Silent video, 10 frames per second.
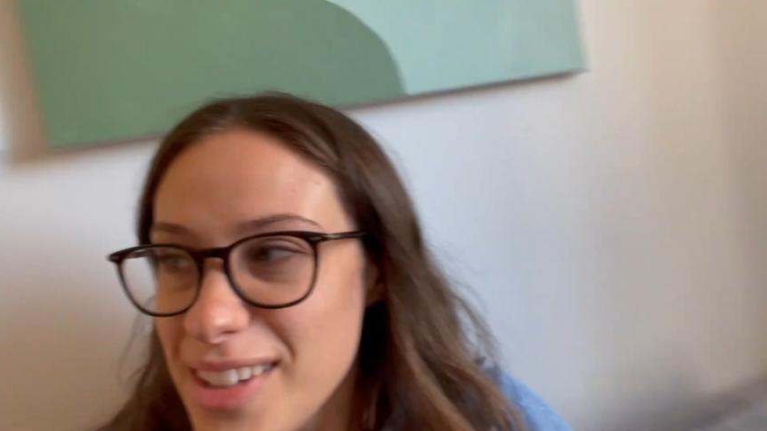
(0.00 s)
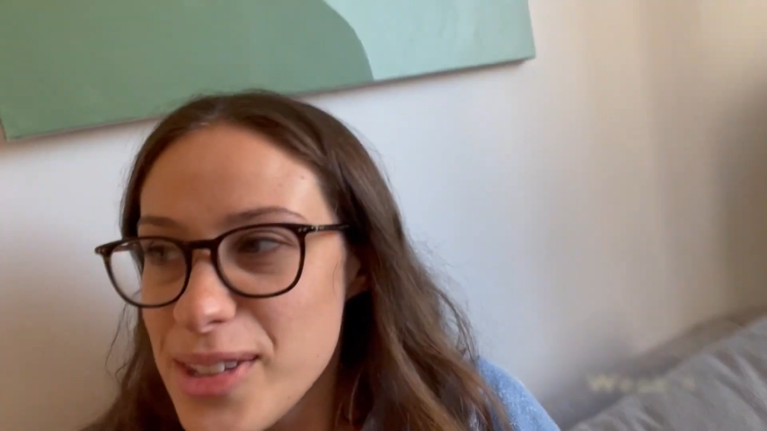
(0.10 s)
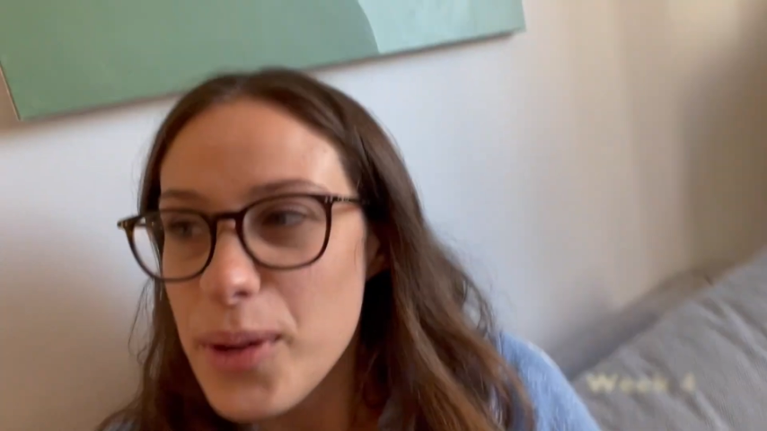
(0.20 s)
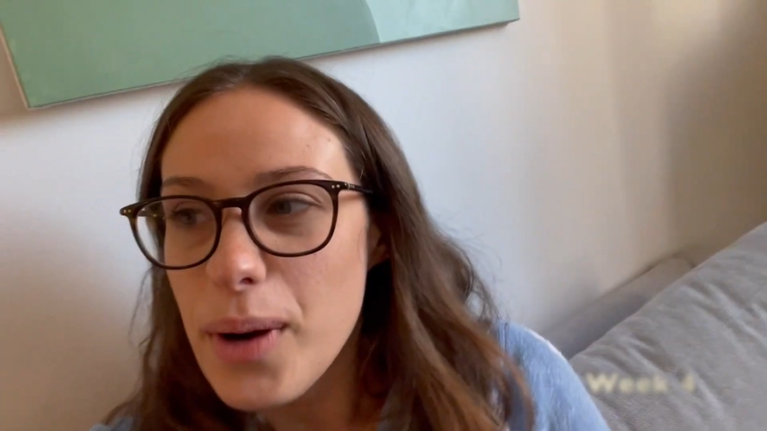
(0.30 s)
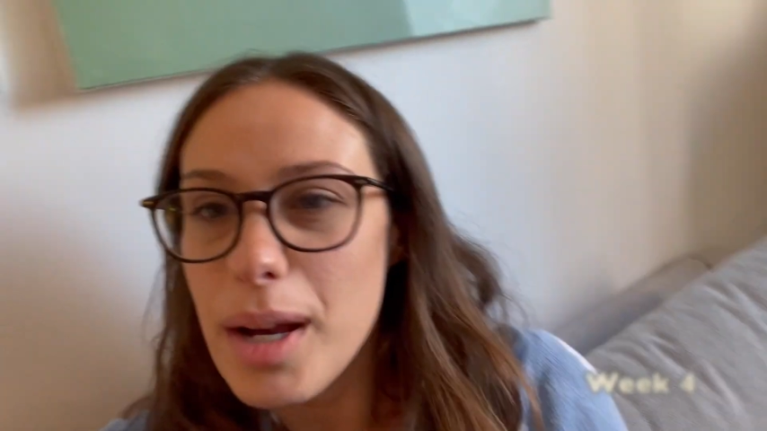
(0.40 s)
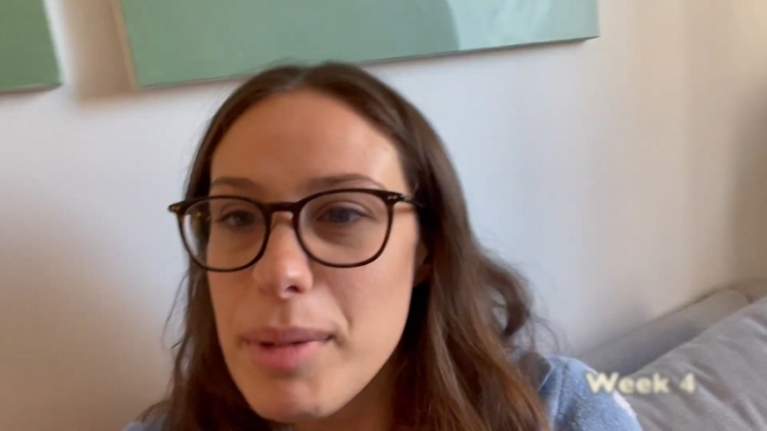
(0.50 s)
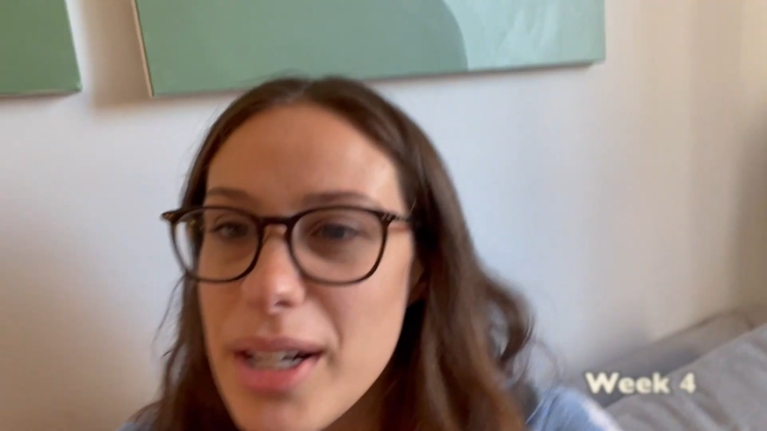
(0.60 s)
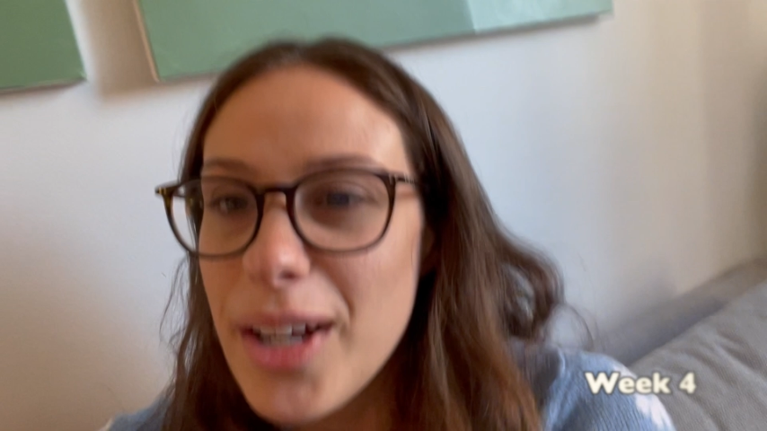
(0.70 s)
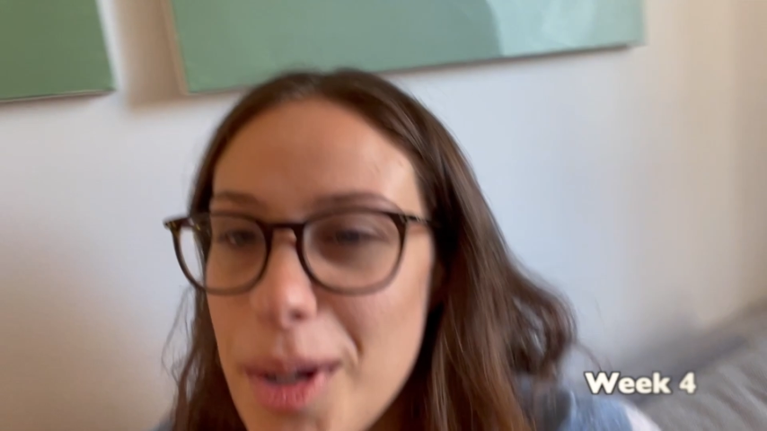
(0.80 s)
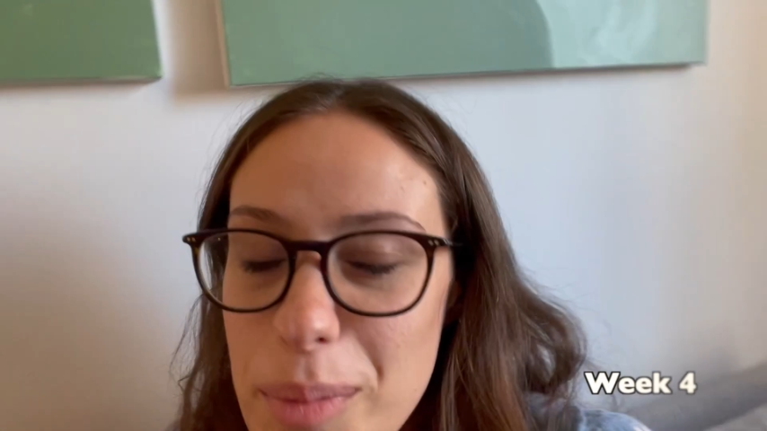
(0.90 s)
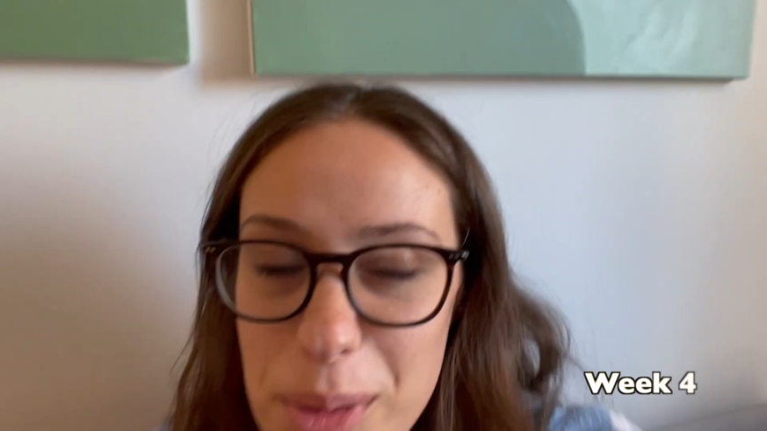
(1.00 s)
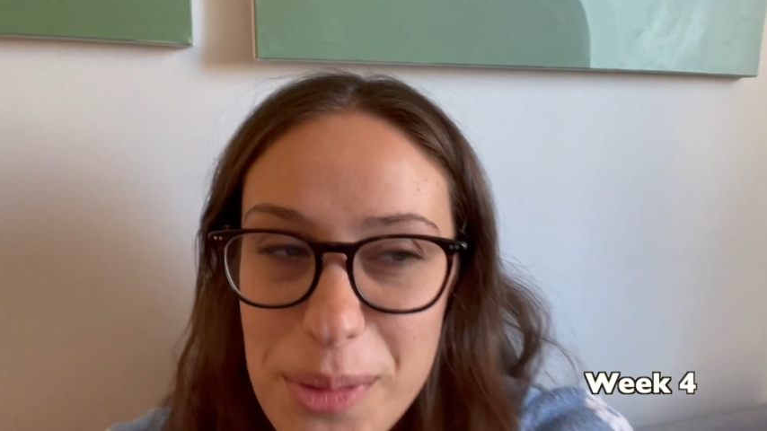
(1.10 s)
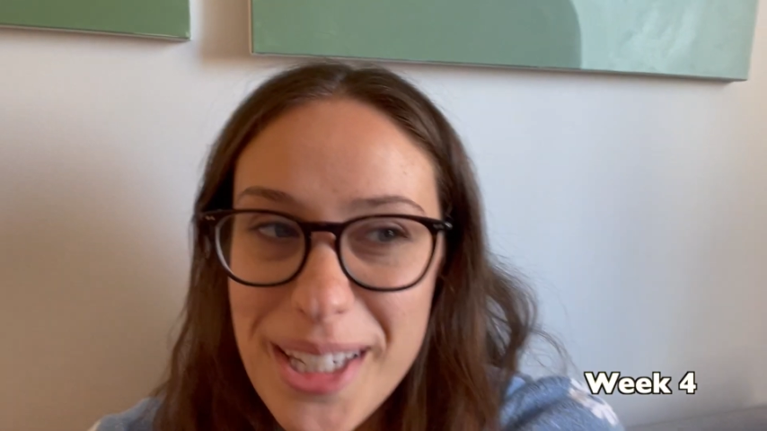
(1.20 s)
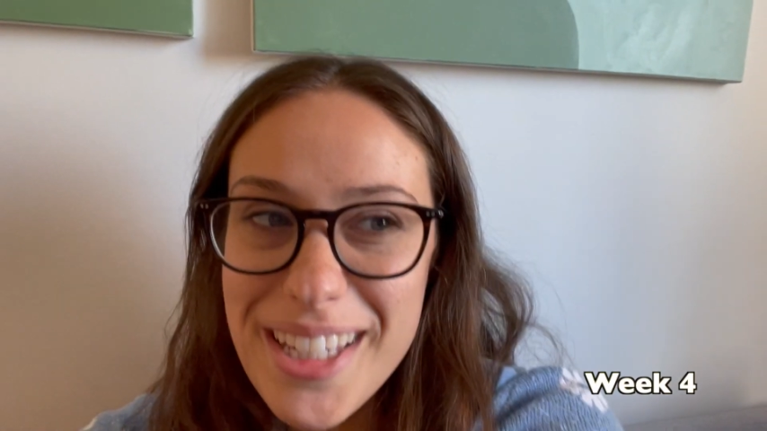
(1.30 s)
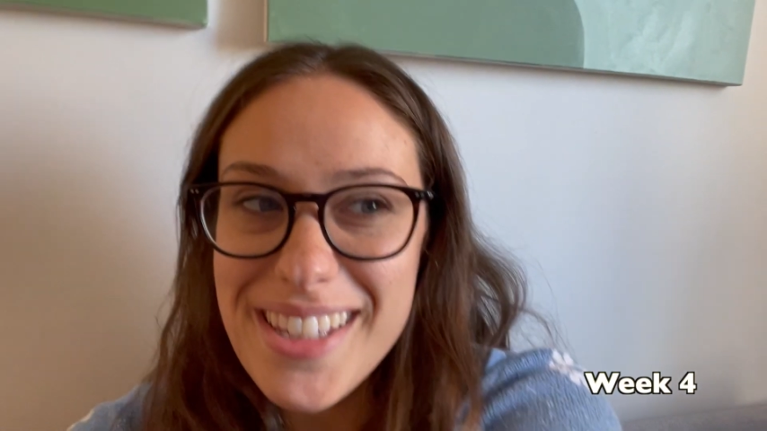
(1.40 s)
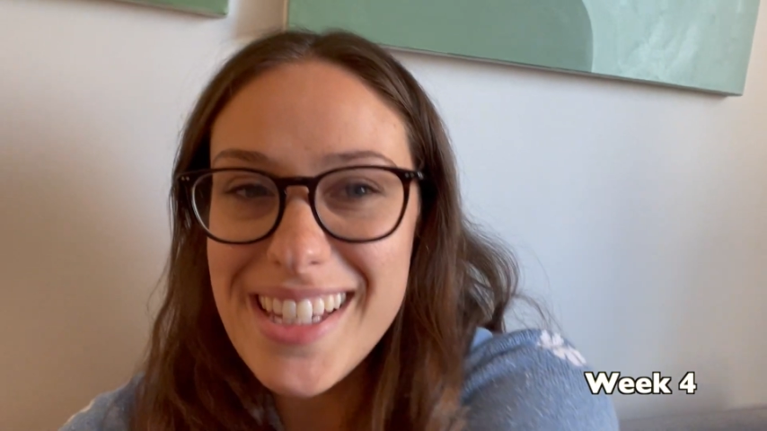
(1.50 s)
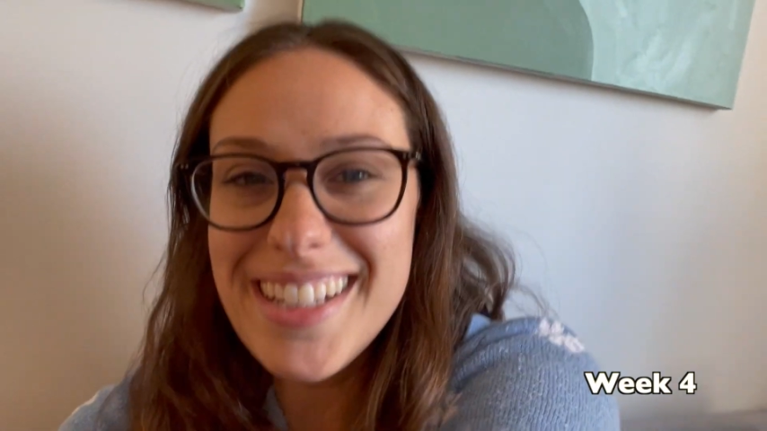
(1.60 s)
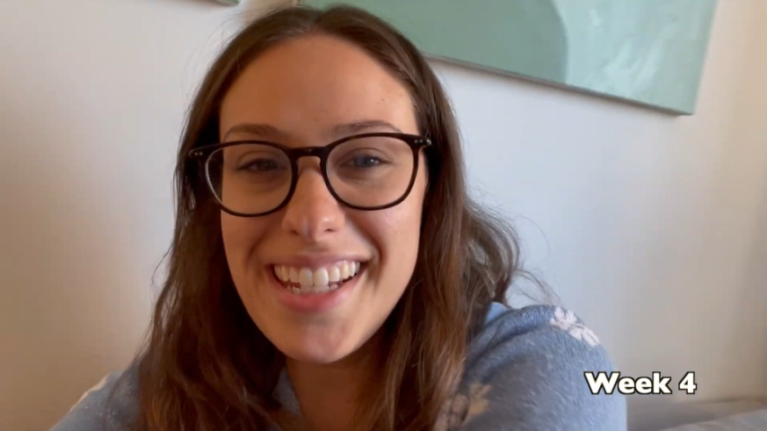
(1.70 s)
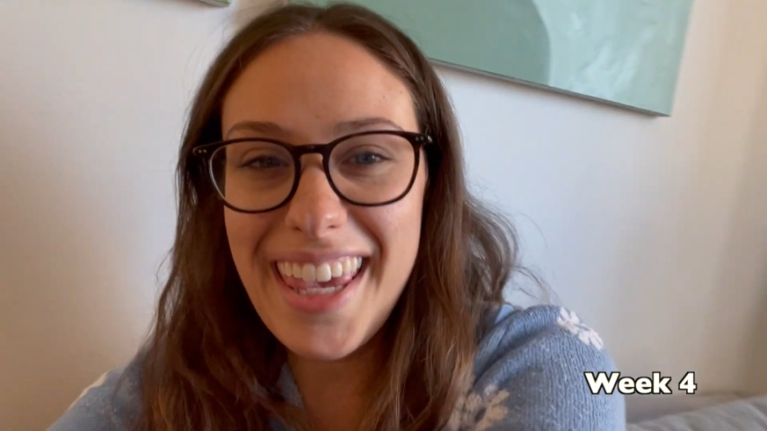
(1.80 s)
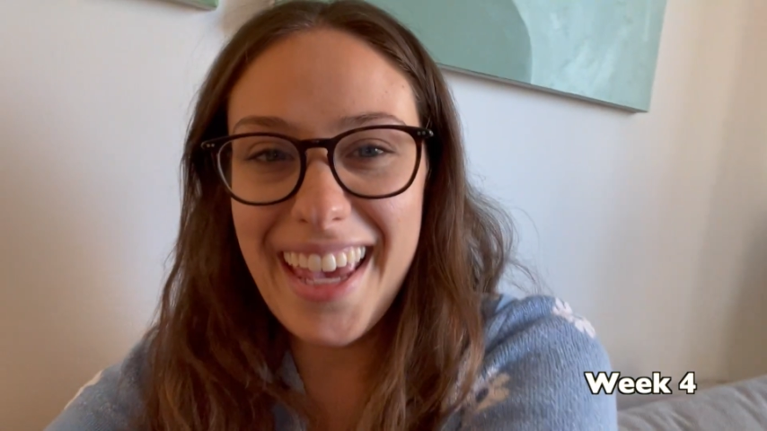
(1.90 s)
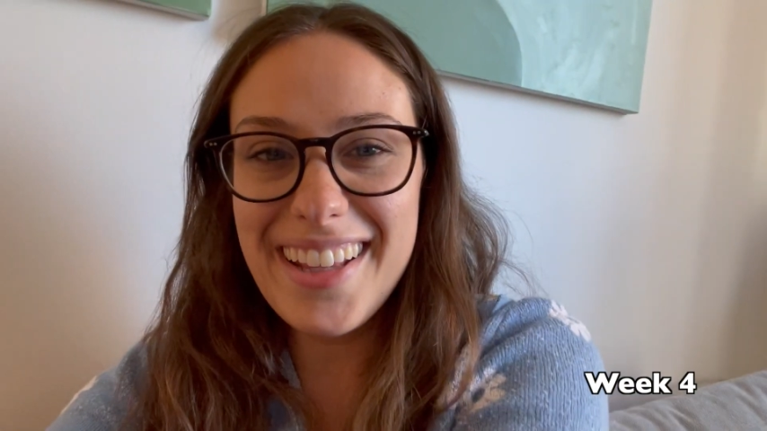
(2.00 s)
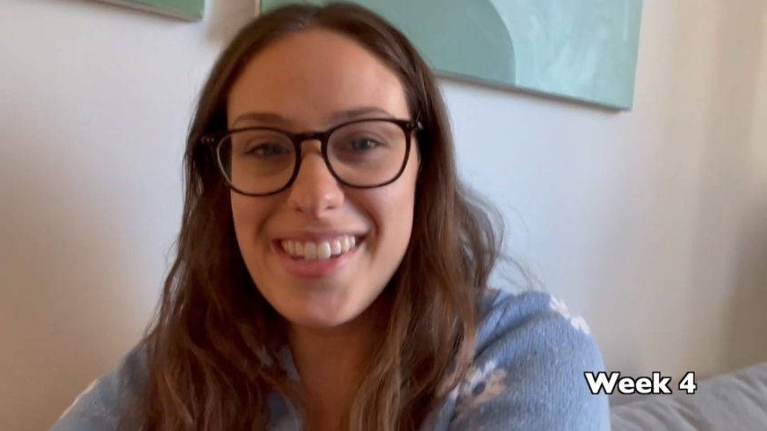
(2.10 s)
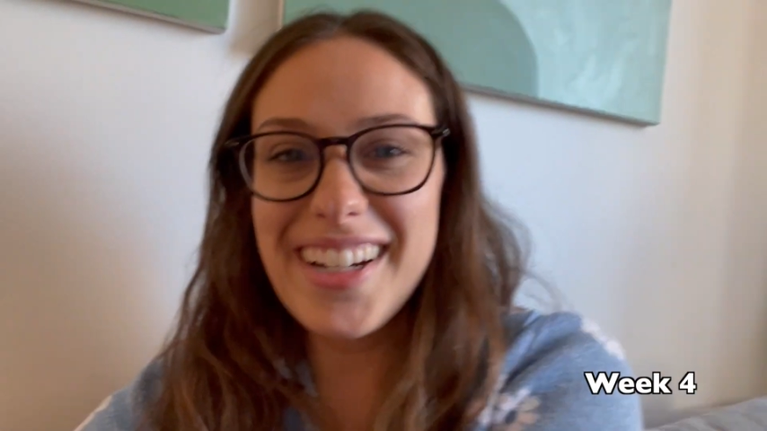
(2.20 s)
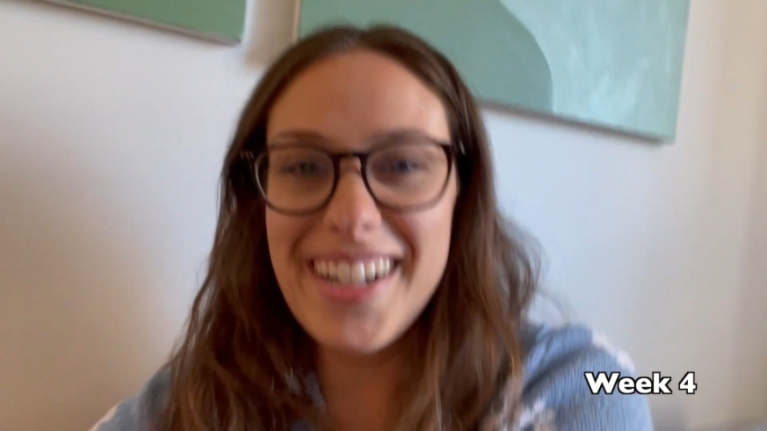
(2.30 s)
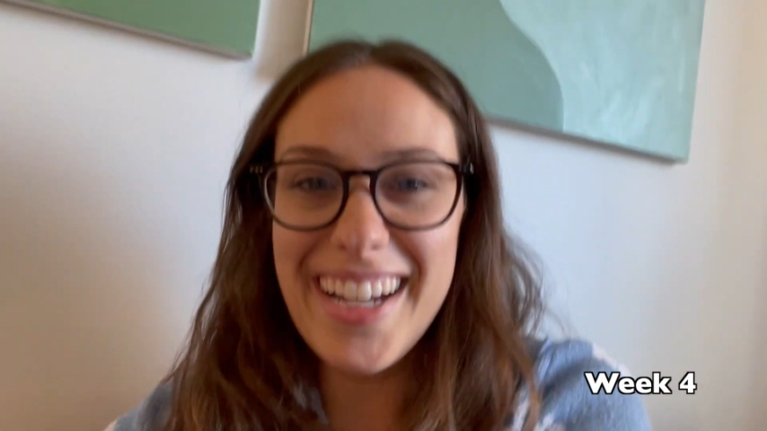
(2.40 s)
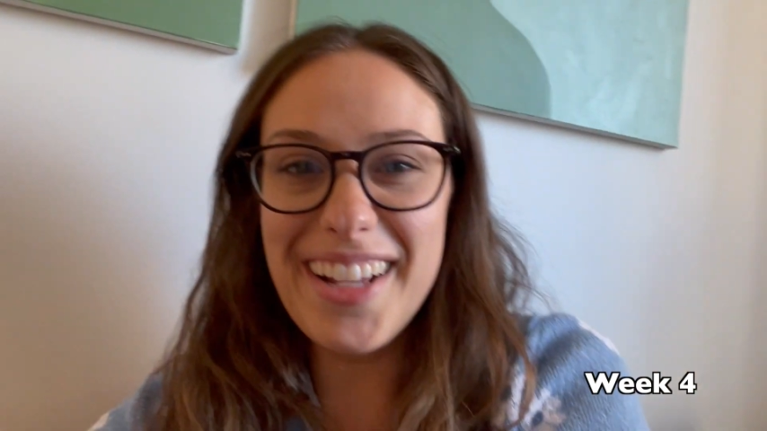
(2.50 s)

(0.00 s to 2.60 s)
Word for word: So I'm a couple weeks into cancer and